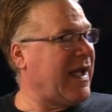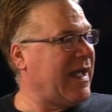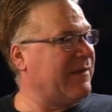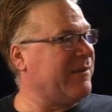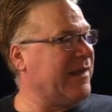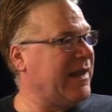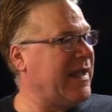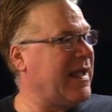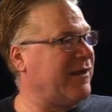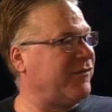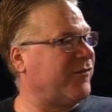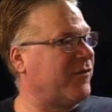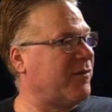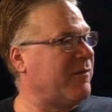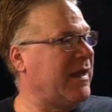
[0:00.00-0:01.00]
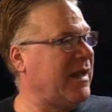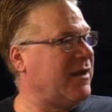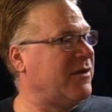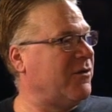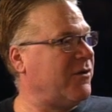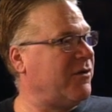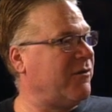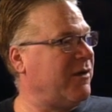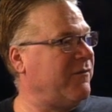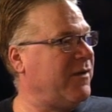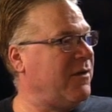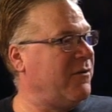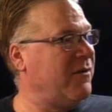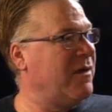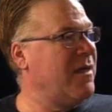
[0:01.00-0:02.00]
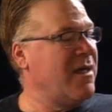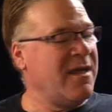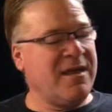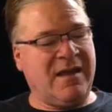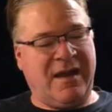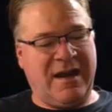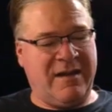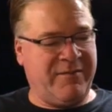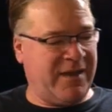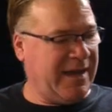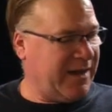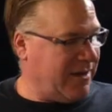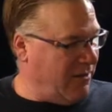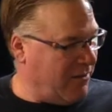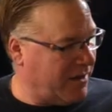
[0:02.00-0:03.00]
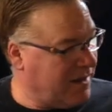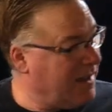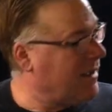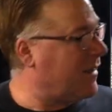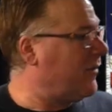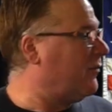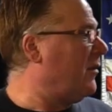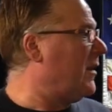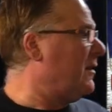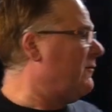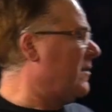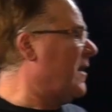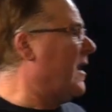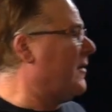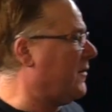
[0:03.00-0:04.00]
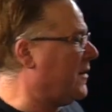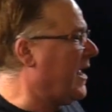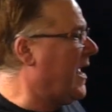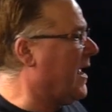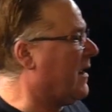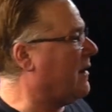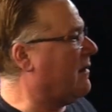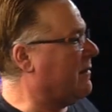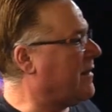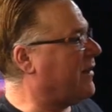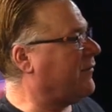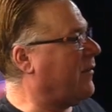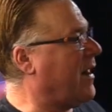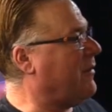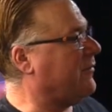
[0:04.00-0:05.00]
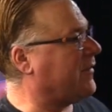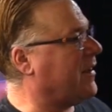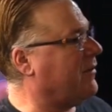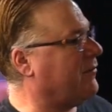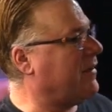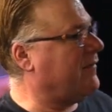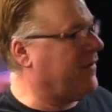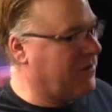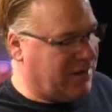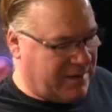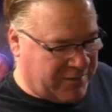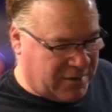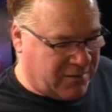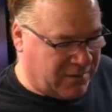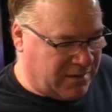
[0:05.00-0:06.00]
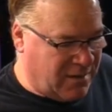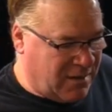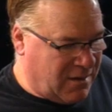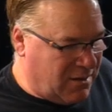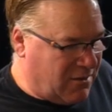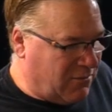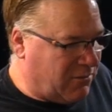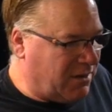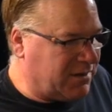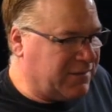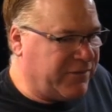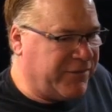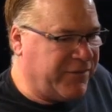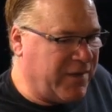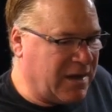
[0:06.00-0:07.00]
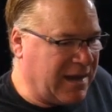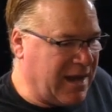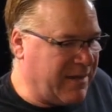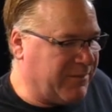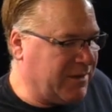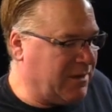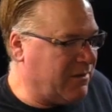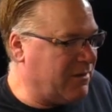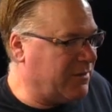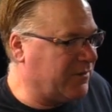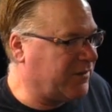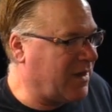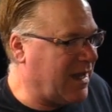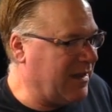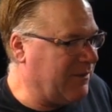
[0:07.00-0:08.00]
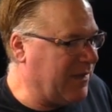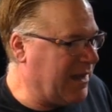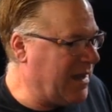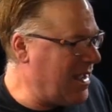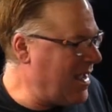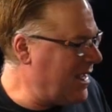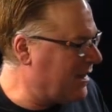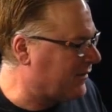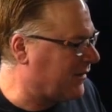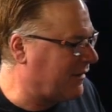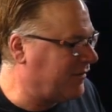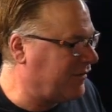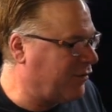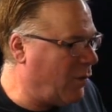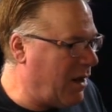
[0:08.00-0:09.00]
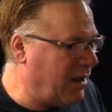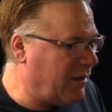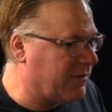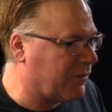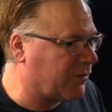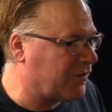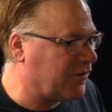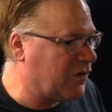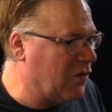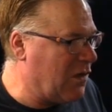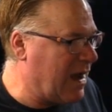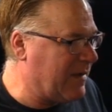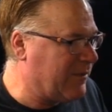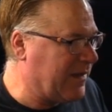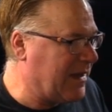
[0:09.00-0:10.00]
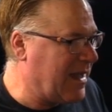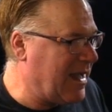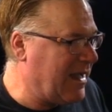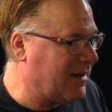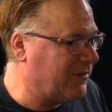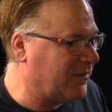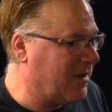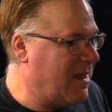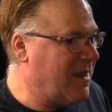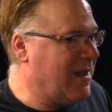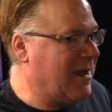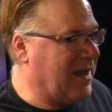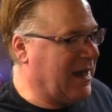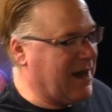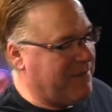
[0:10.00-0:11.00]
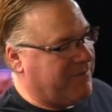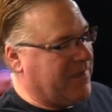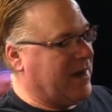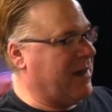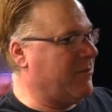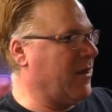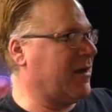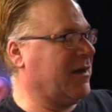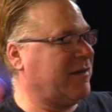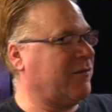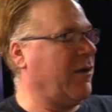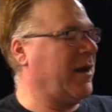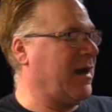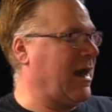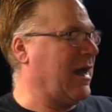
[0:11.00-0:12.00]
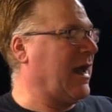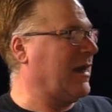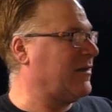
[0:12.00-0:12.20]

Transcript: IPAs for me and you to review, and I'm like going because when you, the other day that's what I was going to review, and I'm going, what the fuck happened to those IPAs? I swear there was two IPAs, and I and I'm looking at the one and I,